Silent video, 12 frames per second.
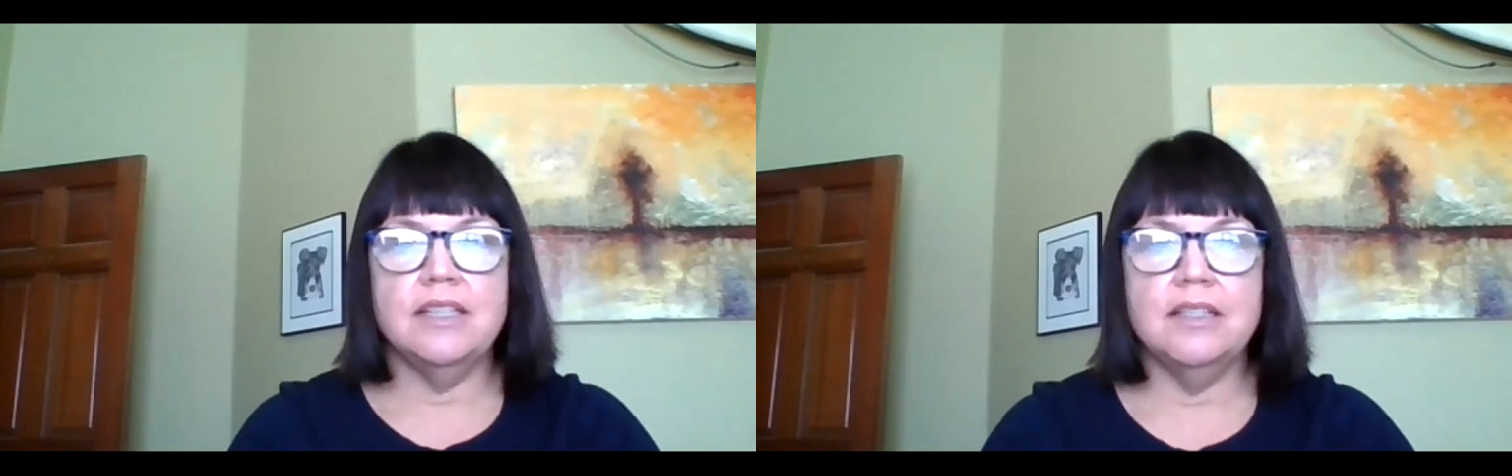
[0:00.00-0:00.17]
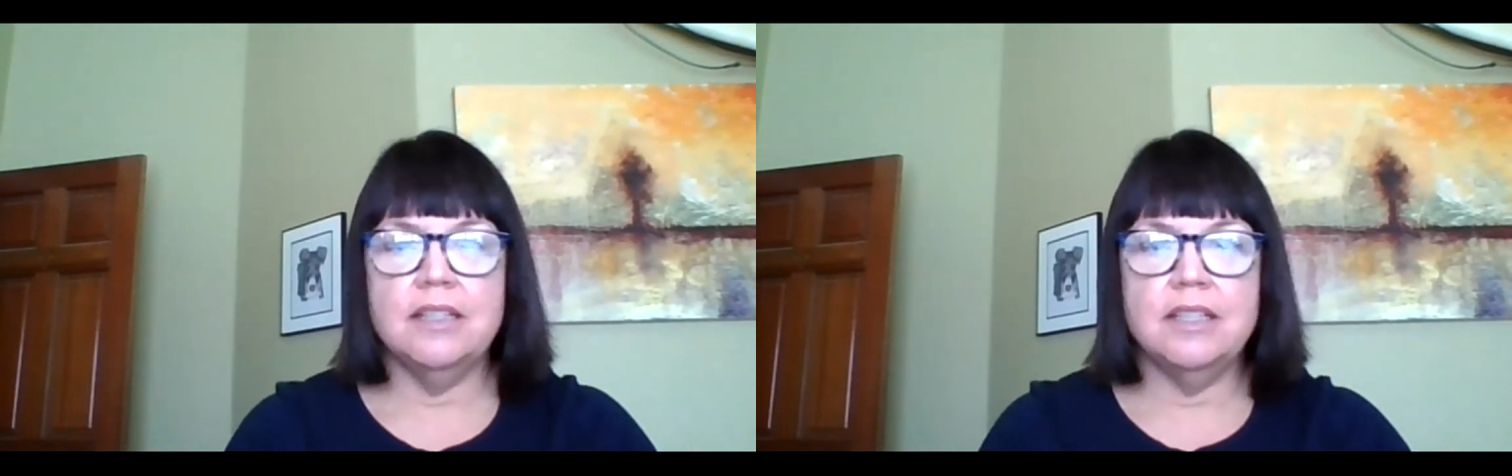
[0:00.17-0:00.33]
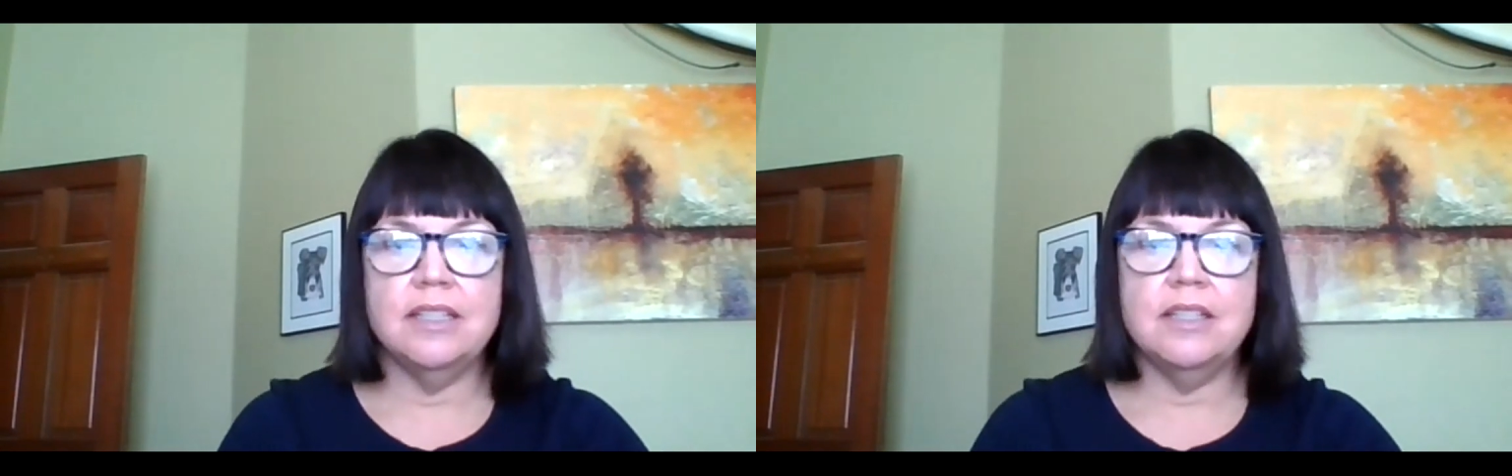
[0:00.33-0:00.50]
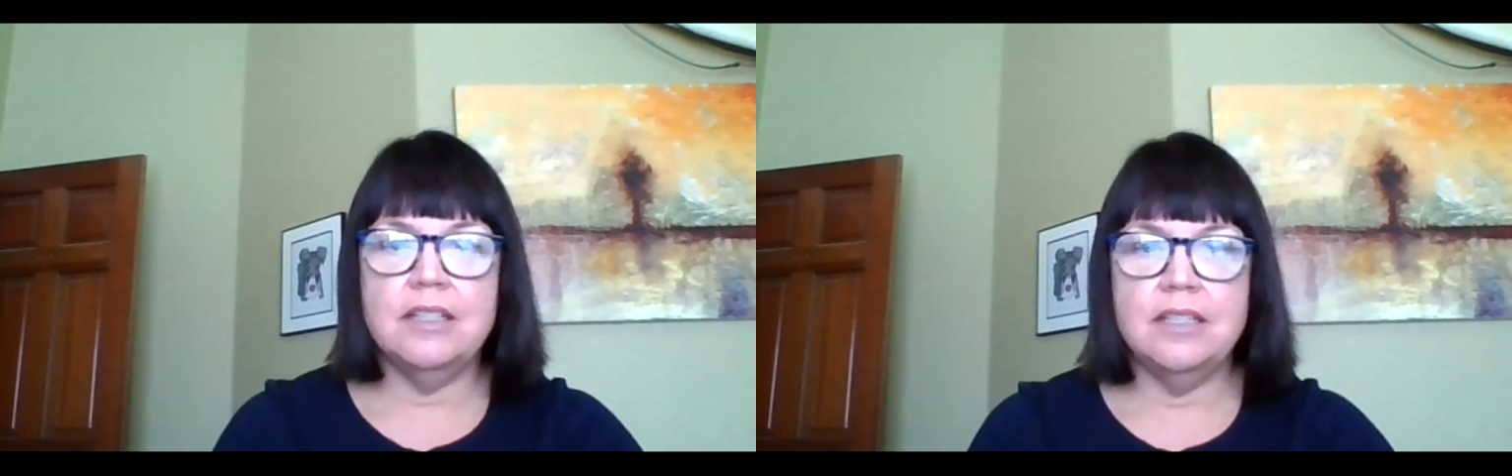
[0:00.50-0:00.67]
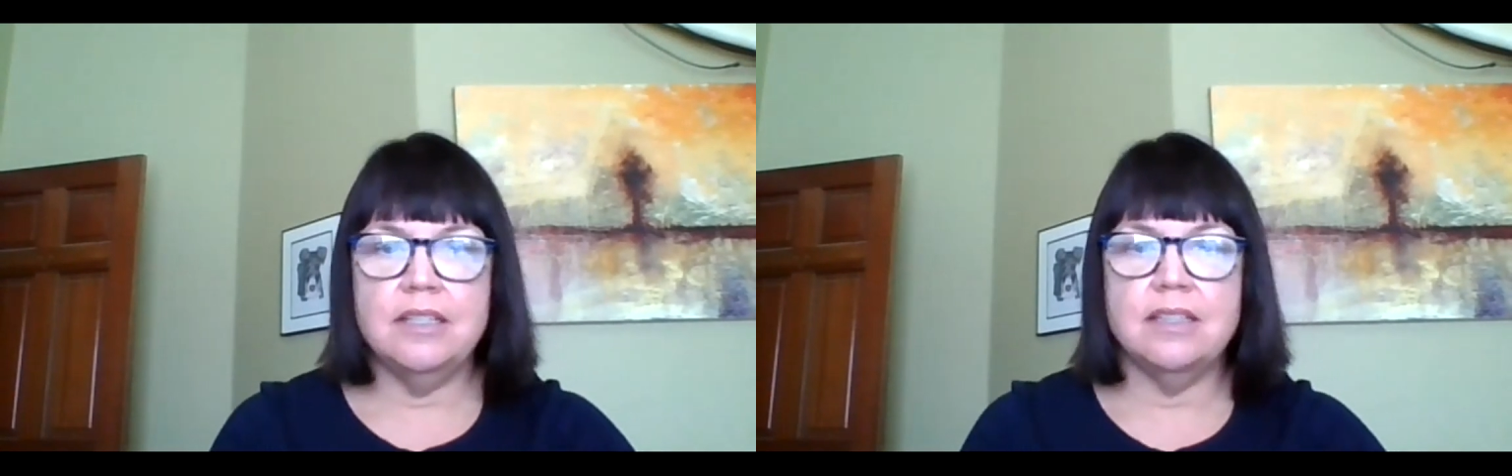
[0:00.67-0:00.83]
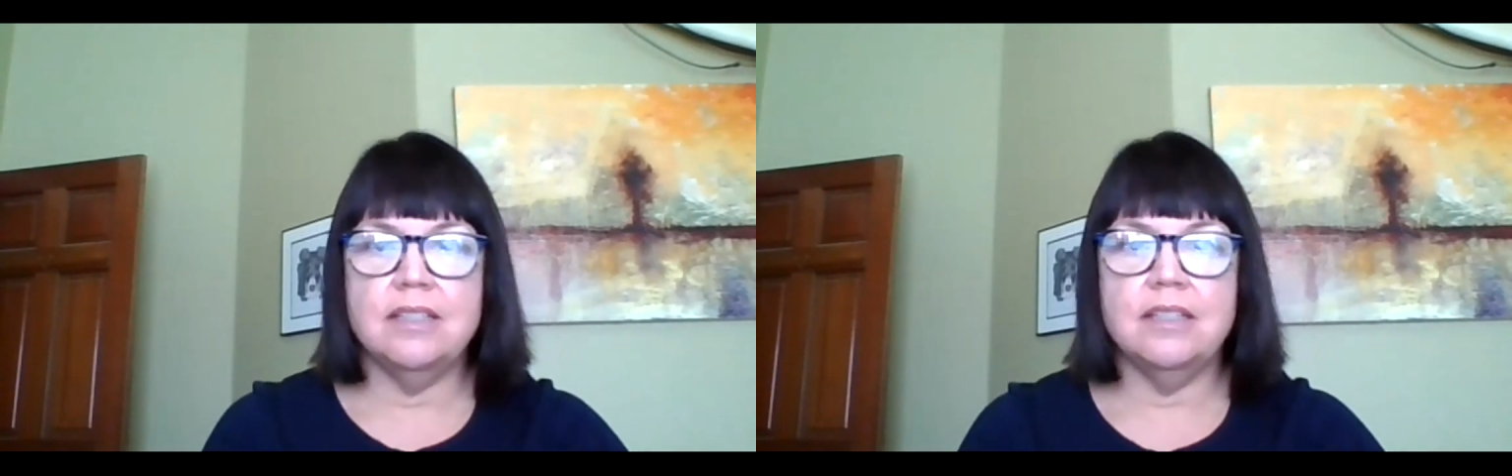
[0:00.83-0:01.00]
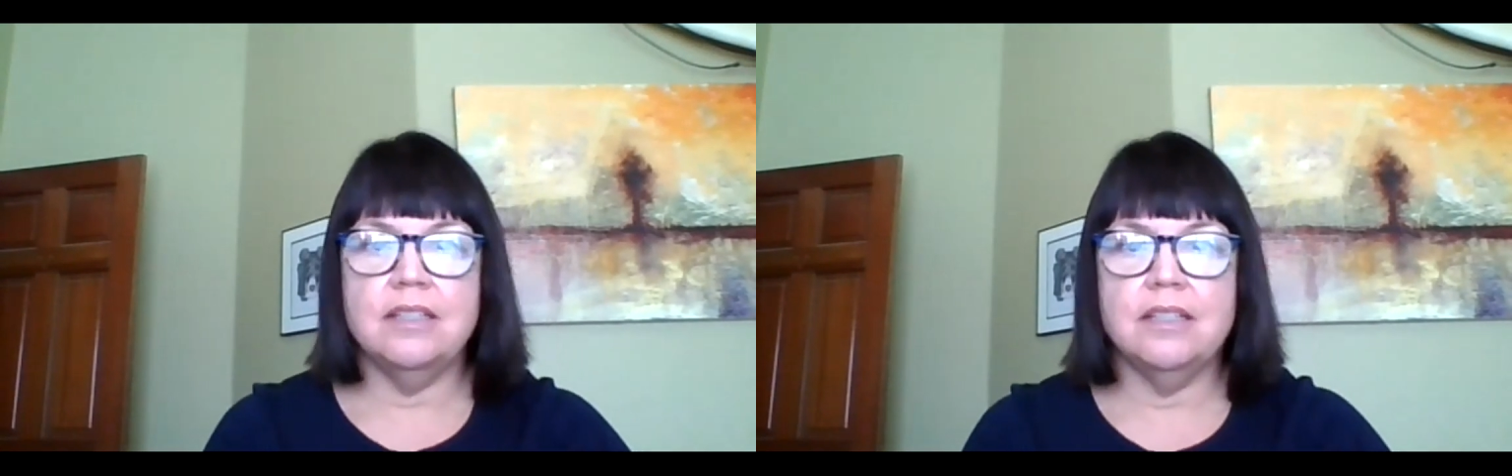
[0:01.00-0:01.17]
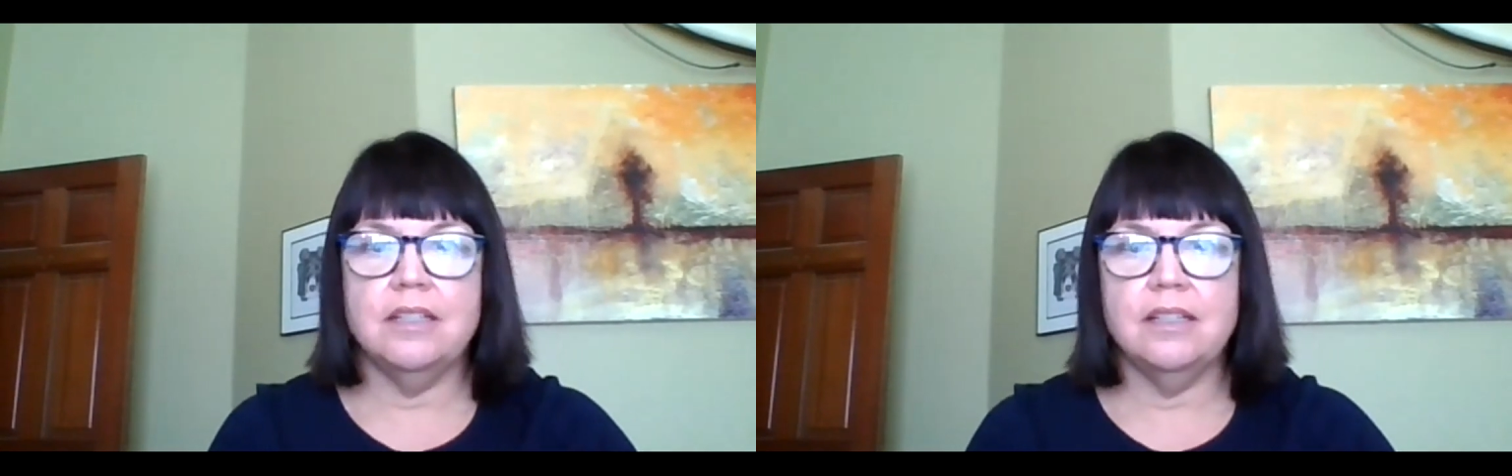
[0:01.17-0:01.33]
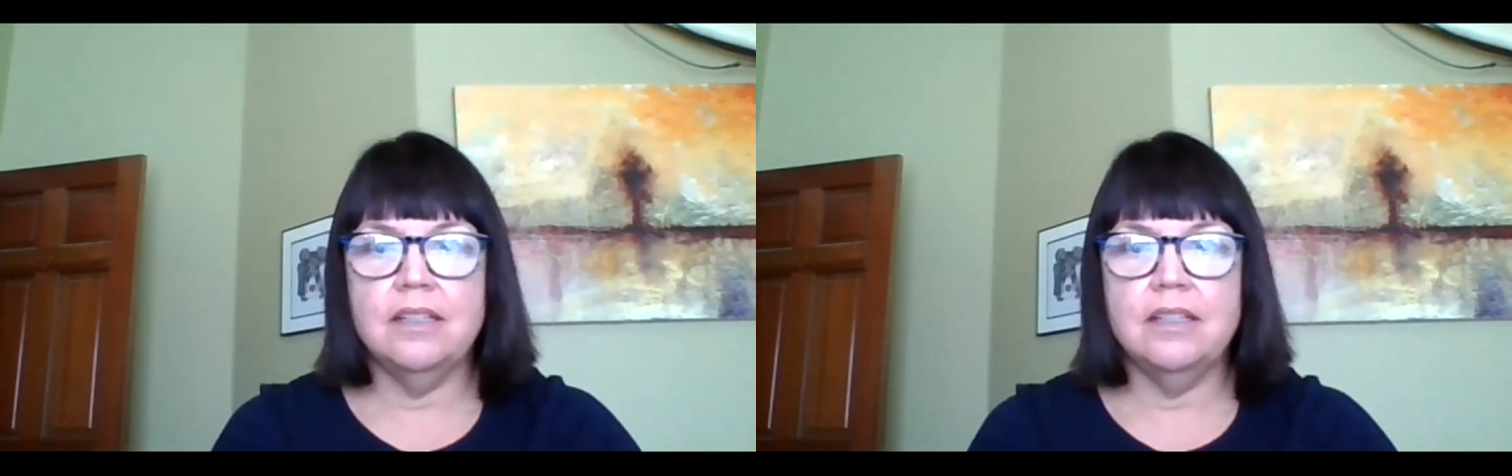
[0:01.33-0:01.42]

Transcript: and this is